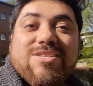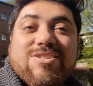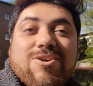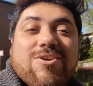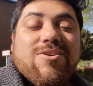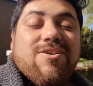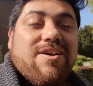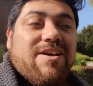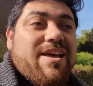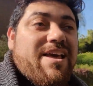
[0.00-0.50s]

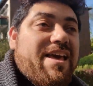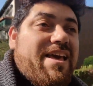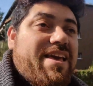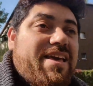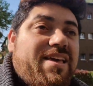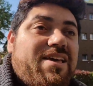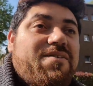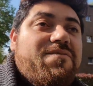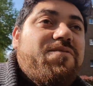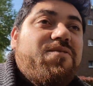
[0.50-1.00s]
So
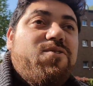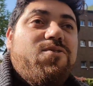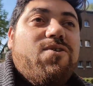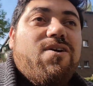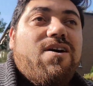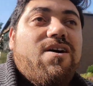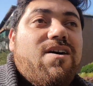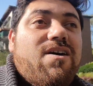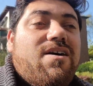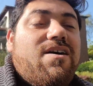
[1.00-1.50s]
if you
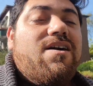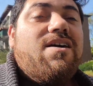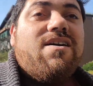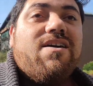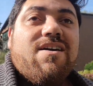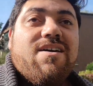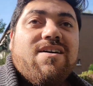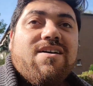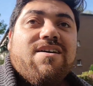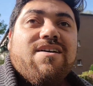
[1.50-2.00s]
are
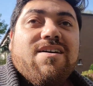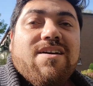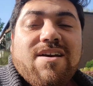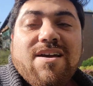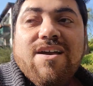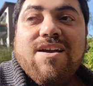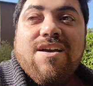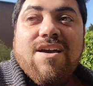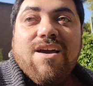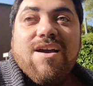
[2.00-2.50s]

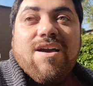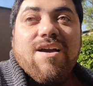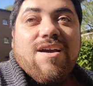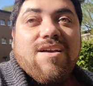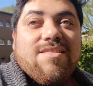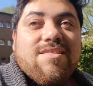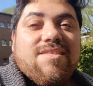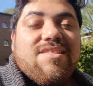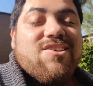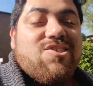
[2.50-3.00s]

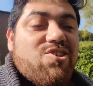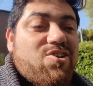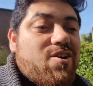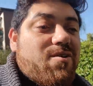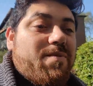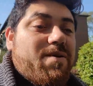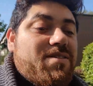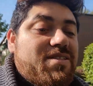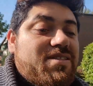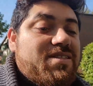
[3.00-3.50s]
on the
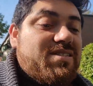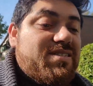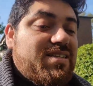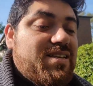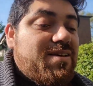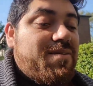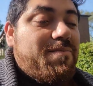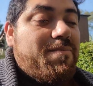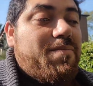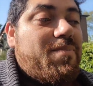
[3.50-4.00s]
German
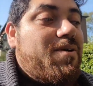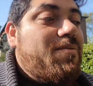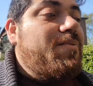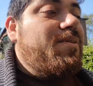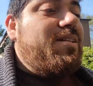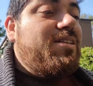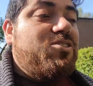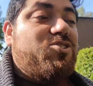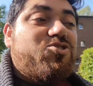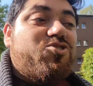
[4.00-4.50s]

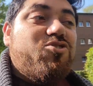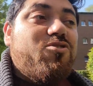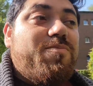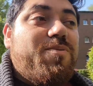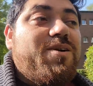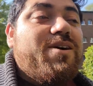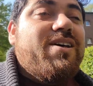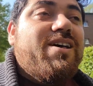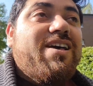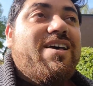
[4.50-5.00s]
Beverly Troop